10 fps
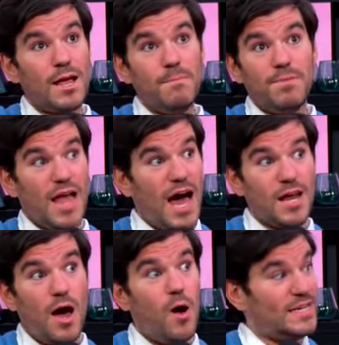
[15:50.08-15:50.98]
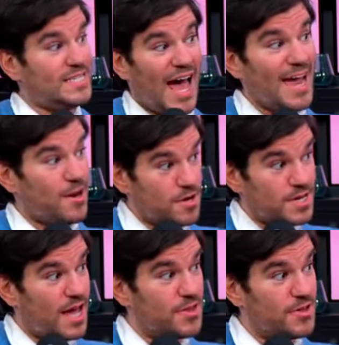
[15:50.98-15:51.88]
was the last thing in their minds. Tired.
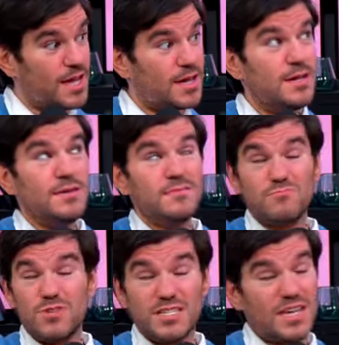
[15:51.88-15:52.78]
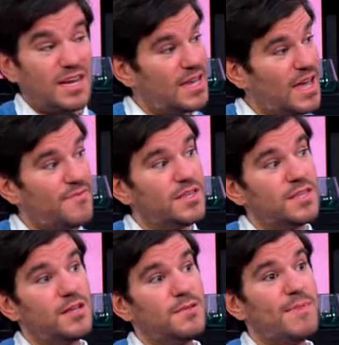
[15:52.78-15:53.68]
Yeah, they're like, we're just kind of like have a
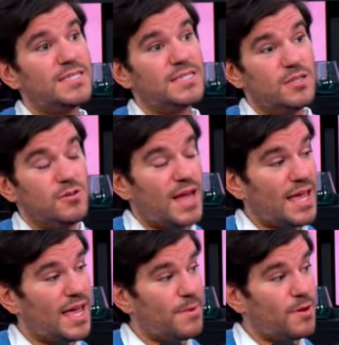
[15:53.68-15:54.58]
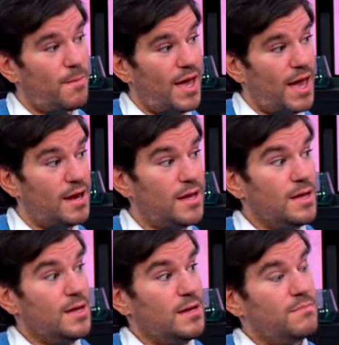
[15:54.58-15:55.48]
little mezcalum nightcap and go to bed.
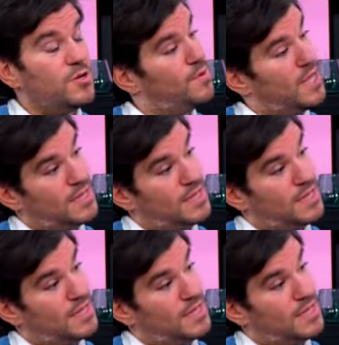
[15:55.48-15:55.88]
But Ubah